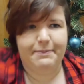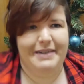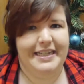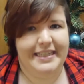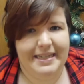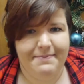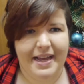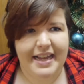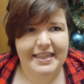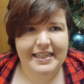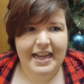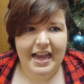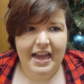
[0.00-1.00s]
splitty
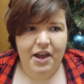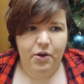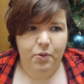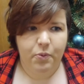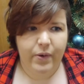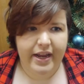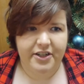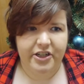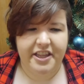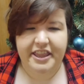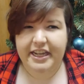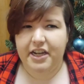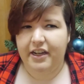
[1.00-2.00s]
bits, which
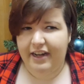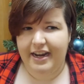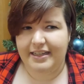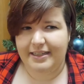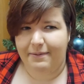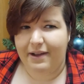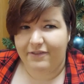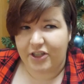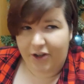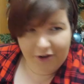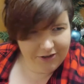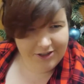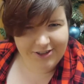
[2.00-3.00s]
I think you're going to end up having to
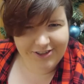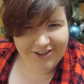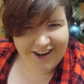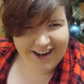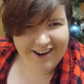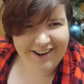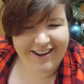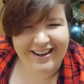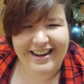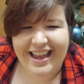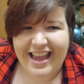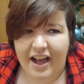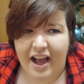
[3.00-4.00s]
concentrate
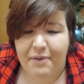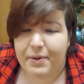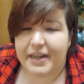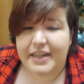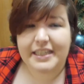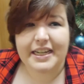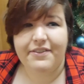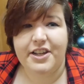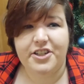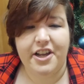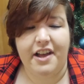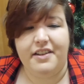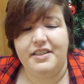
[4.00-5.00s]
on. I'm willing to give it
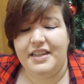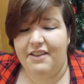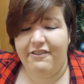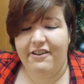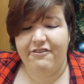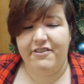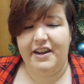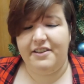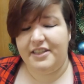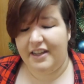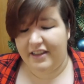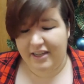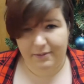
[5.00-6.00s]
a chance. If everyone
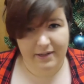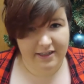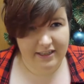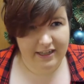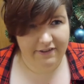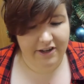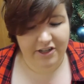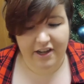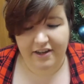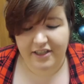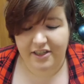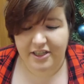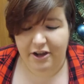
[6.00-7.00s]
else out there is willing to give it a
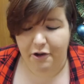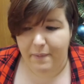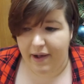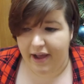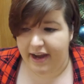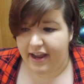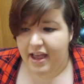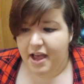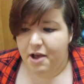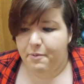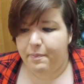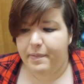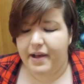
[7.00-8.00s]
chance, so am I.
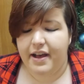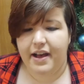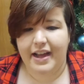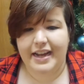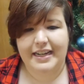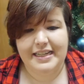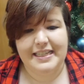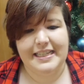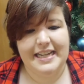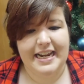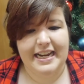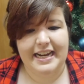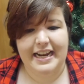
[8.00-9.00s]
But I can
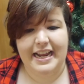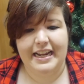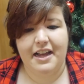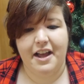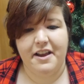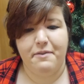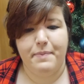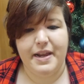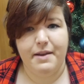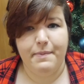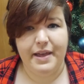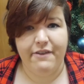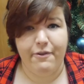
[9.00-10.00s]
see it kind of being
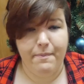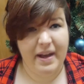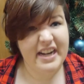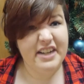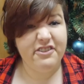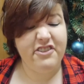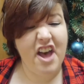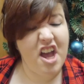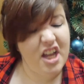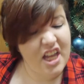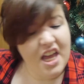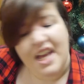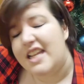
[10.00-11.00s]
a bit of a
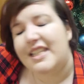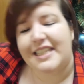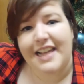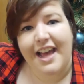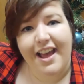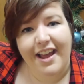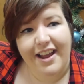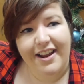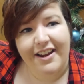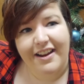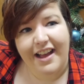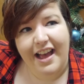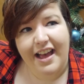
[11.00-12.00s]
mindfuck. So,
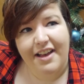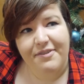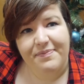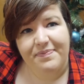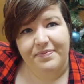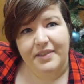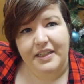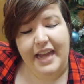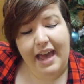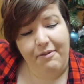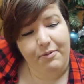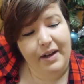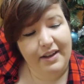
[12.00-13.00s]

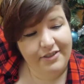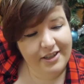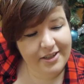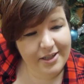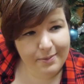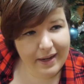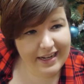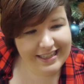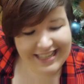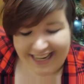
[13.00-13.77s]
yeah, we'll have to just wait and